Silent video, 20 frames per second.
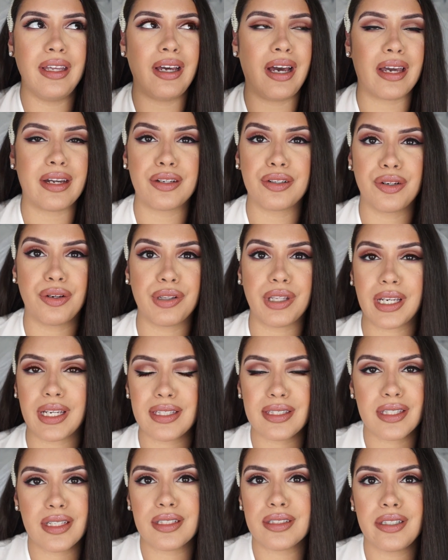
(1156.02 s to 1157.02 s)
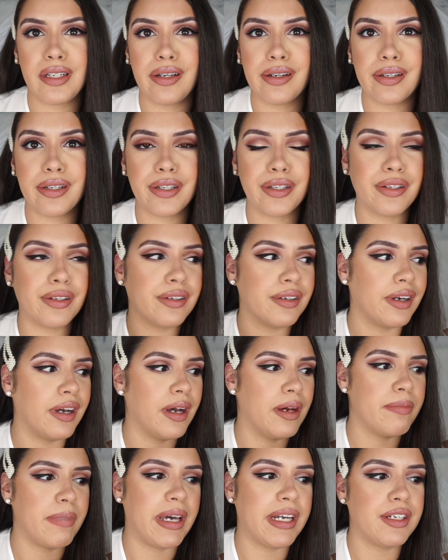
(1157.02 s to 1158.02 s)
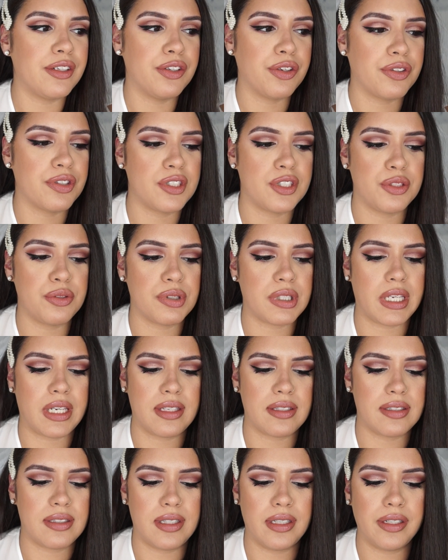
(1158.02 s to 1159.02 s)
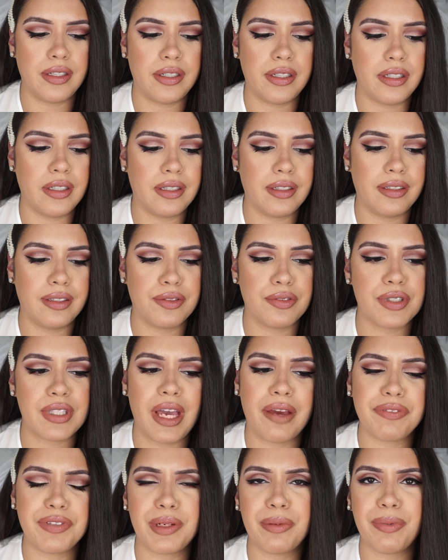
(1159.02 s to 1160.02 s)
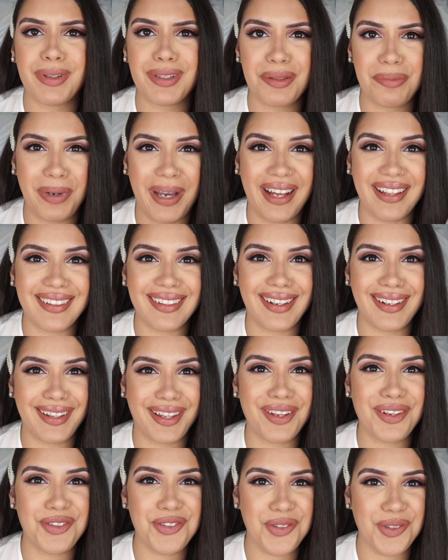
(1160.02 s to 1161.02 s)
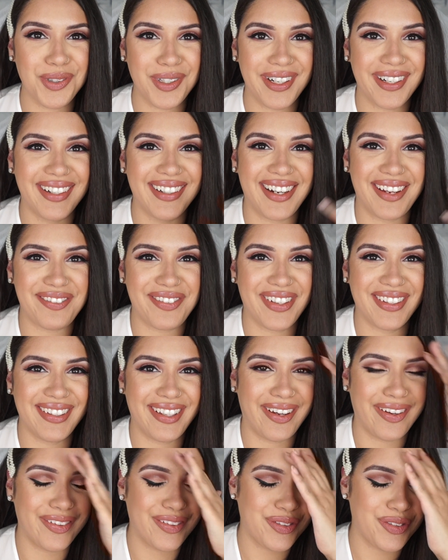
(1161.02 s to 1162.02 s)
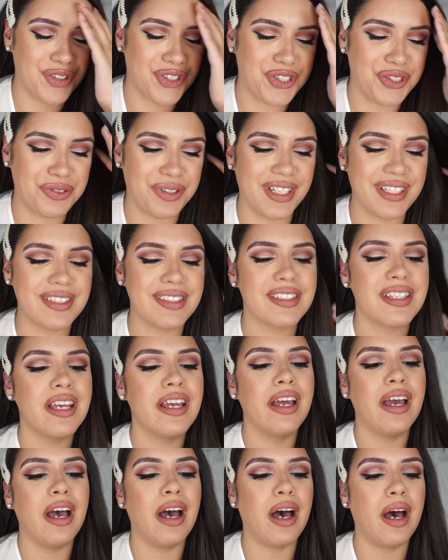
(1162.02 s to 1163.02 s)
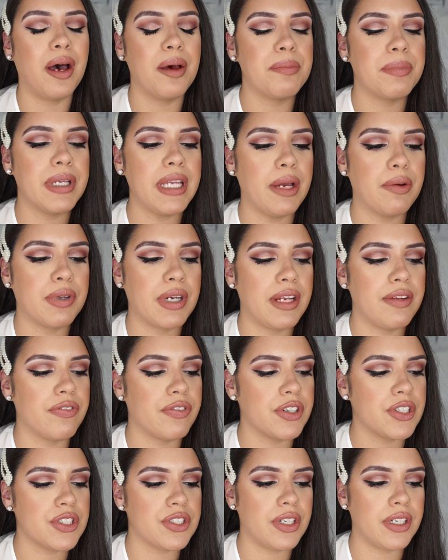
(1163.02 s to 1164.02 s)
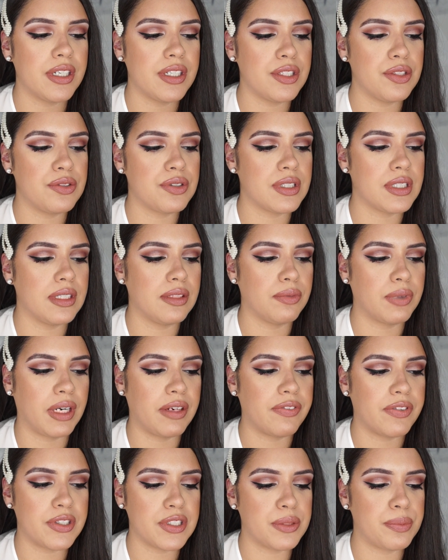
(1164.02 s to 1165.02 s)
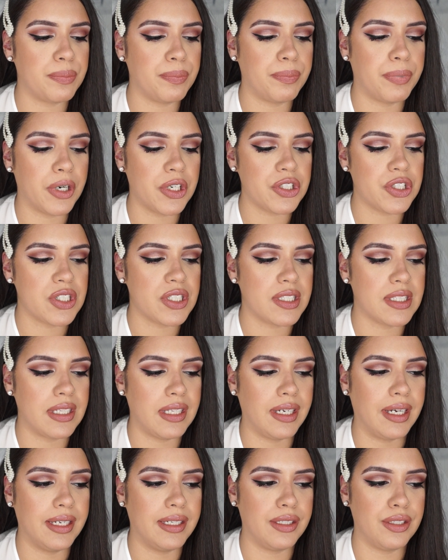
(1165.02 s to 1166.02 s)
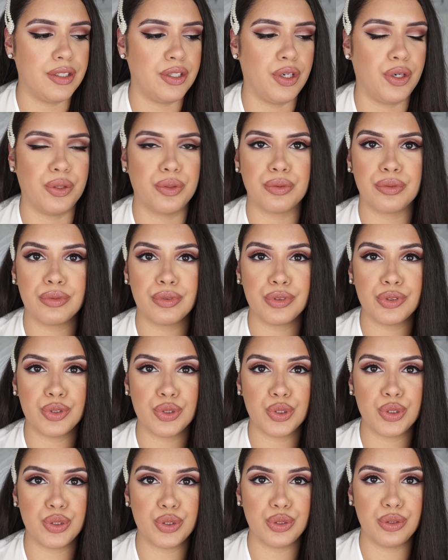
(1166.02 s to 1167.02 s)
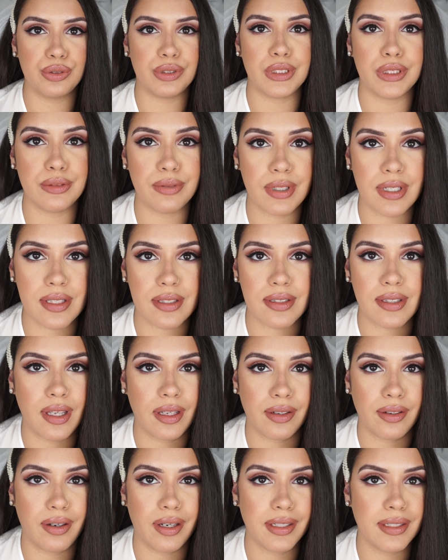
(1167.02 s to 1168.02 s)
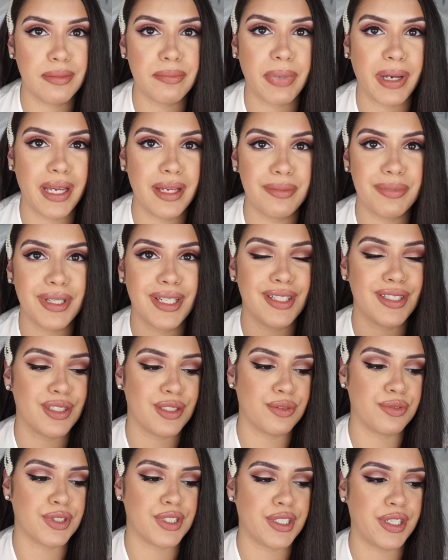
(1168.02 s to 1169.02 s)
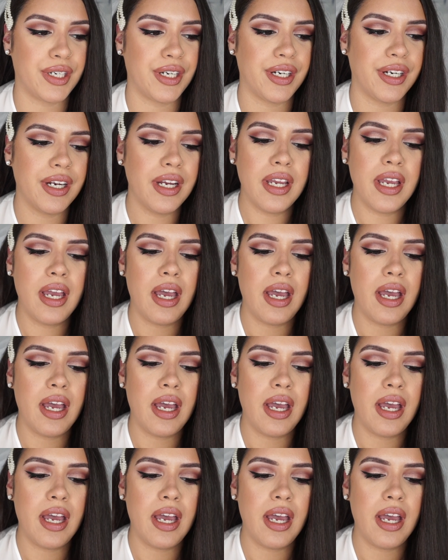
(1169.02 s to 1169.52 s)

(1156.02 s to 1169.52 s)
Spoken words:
I don't know, like a TikTok girl. I didn't know that she was like a singer. It was after I bought the palette, I like Googled her and I found out who she was. But yeah, when I first purchased it, I didn't know who she was at all. I didn't buy it because it was her.